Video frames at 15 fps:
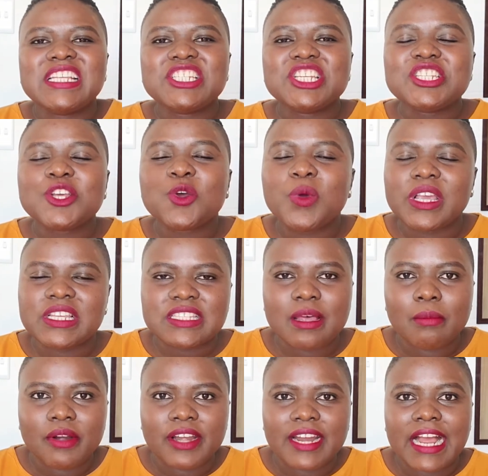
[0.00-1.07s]
So that's just a quick
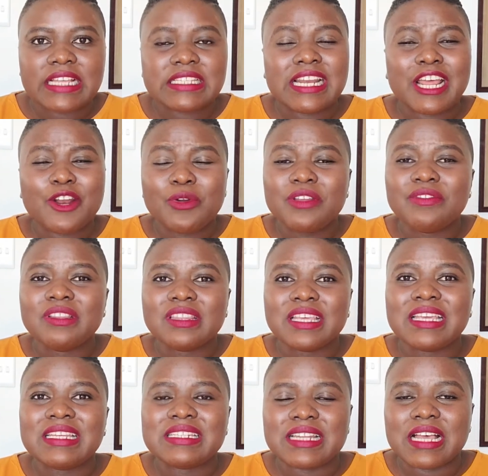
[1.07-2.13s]
summary, guys. And I don't
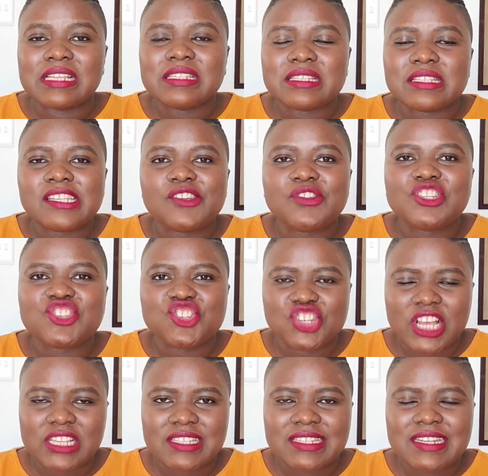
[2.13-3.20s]
even think it does the series
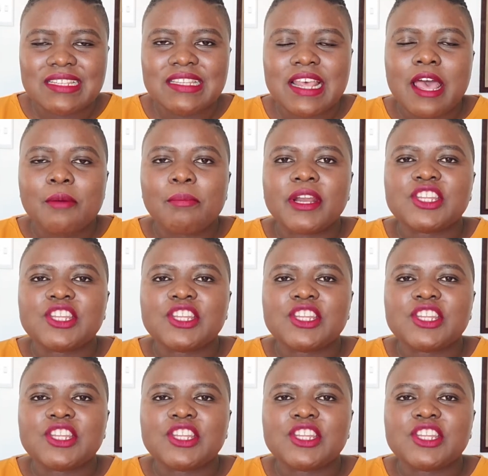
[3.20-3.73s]
justice,